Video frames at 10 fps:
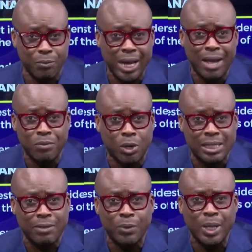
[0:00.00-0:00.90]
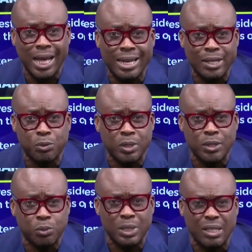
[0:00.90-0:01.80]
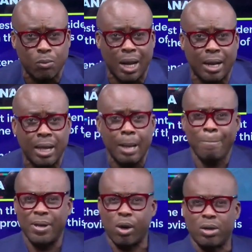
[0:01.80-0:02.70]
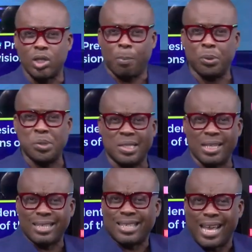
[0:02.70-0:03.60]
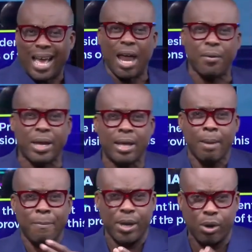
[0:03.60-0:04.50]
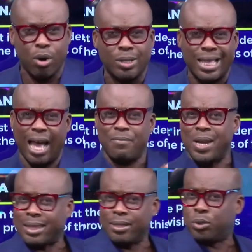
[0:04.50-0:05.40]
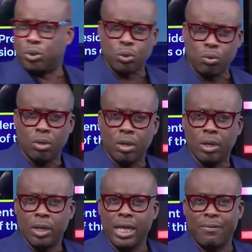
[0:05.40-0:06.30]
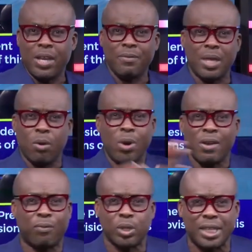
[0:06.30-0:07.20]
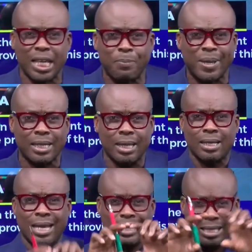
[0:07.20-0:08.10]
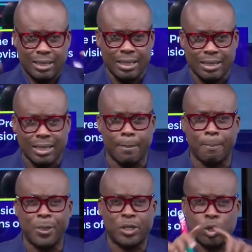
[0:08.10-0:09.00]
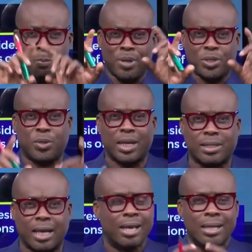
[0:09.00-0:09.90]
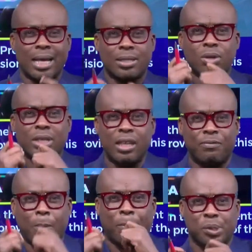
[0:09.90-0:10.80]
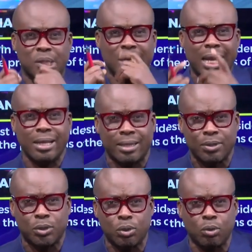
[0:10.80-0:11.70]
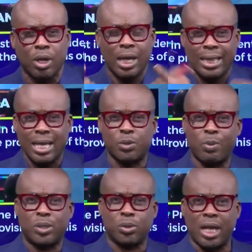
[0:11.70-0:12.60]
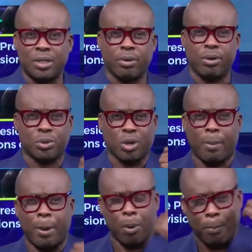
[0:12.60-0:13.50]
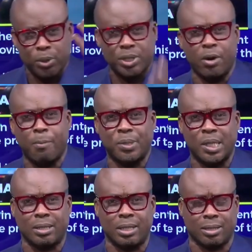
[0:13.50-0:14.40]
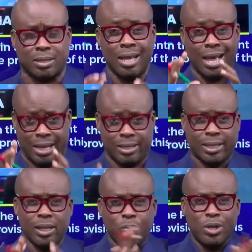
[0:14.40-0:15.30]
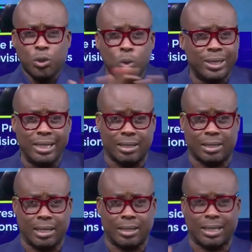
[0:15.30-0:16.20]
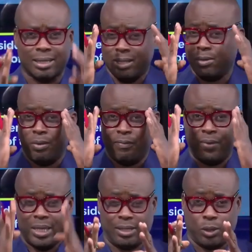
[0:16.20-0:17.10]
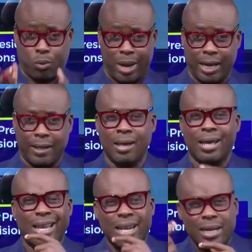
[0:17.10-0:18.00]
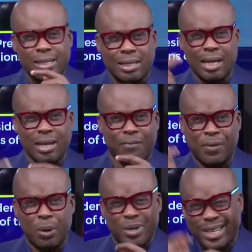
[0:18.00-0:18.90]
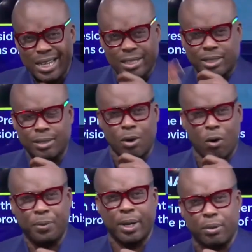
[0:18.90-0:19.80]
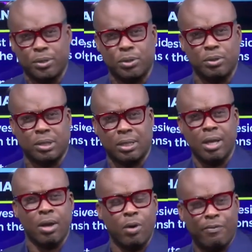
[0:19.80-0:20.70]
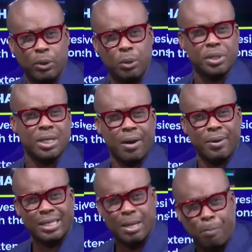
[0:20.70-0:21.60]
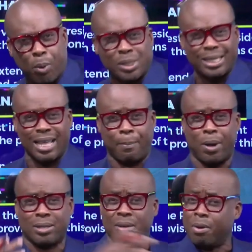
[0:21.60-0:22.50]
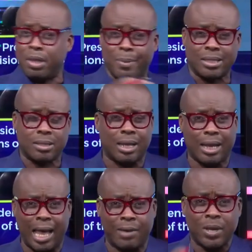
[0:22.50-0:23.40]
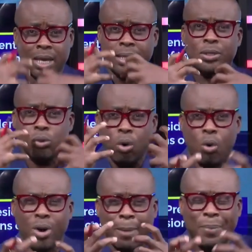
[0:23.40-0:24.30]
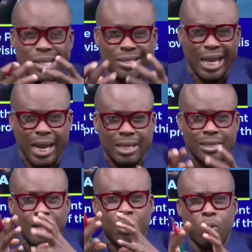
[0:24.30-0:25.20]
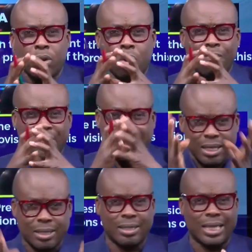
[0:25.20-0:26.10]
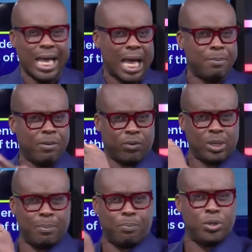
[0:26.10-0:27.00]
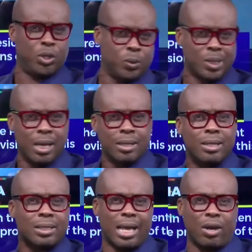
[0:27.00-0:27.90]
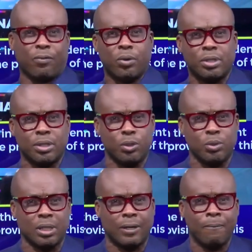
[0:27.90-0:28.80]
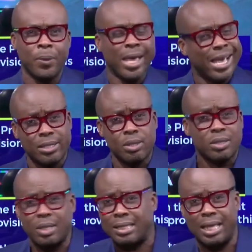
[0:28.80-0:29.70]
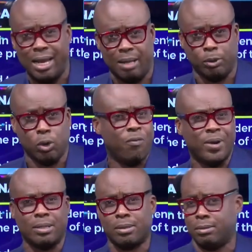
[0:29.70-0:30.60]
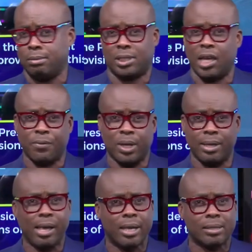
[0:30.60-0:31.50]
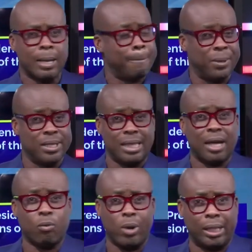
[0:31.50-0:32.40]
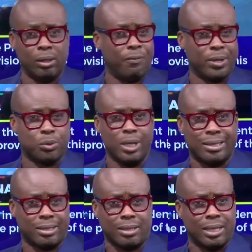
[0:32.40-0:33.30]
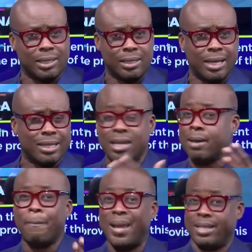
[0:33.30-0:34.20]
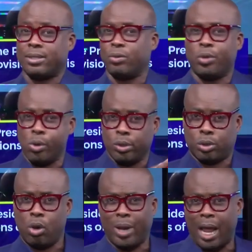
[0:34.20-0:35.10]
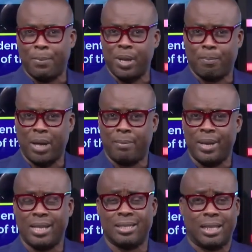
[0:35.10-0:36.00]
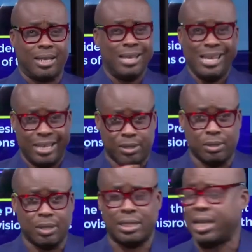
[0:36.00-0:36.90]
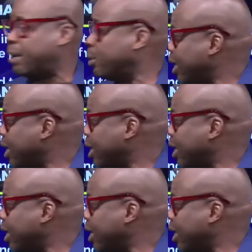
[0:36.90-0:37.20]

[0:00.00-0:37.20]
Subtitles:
We have not even ended 2021 because the opposition is in a hurry, because they have nothing to do. Even if they win 48%, the system, the superstructure, does not give the opposition anything to do. And that's why tonight we're going to talk about proportional representation. Until we do these things, until we face it squarely and understand the foundation of the Constitution, revolutionaries imported their power. Some of them are still alive. They should own up and tell us what conversations they had before they produced this kind of Constitution. It's not sustainable over several years. It's done well over 26, 30 years, but you saw what happened in Parliament yesterday. It's not sustainable.